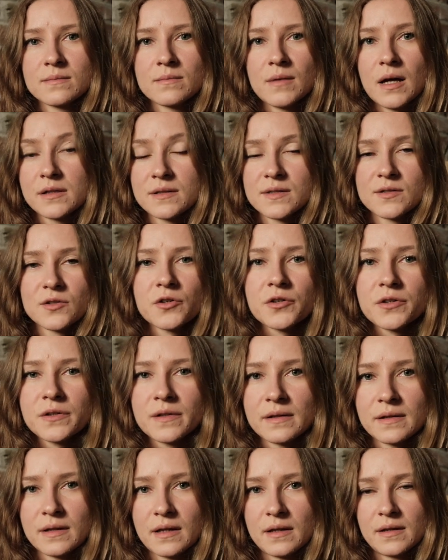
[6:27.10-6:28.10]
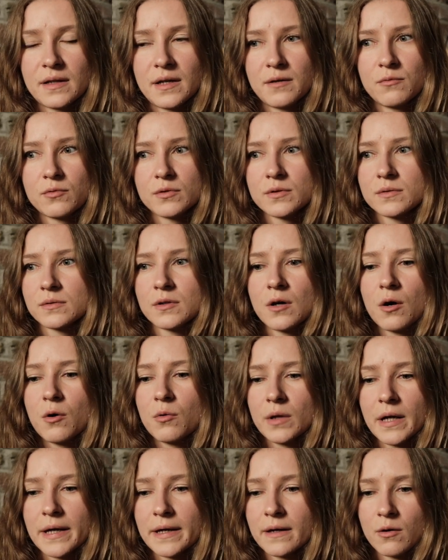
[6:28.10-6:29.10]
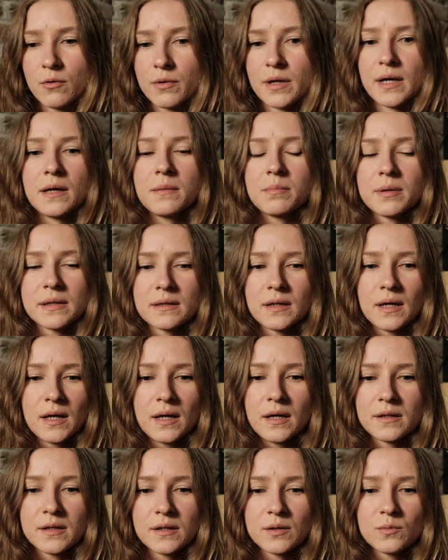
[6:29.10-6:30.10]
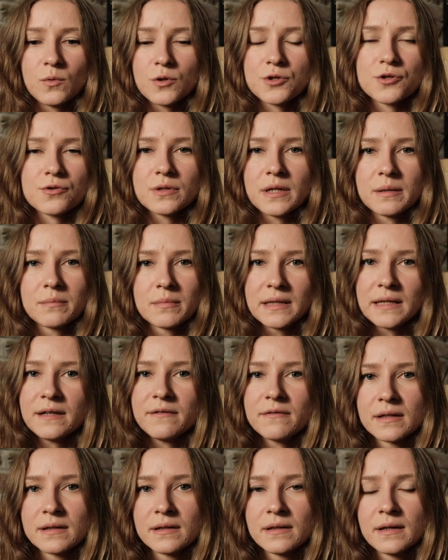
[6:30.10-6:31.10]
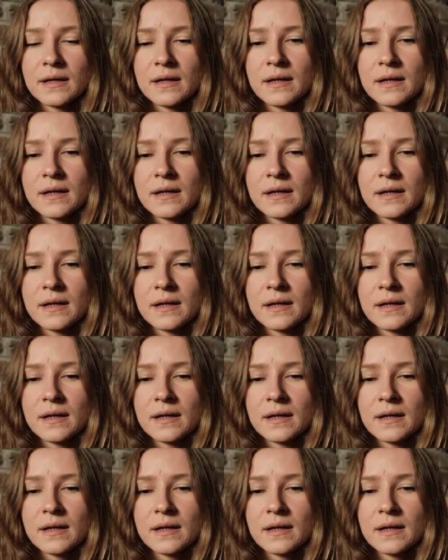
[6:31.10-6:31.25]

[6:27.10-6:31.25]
uncertain, and they would go like, okay, but then what should I believe in?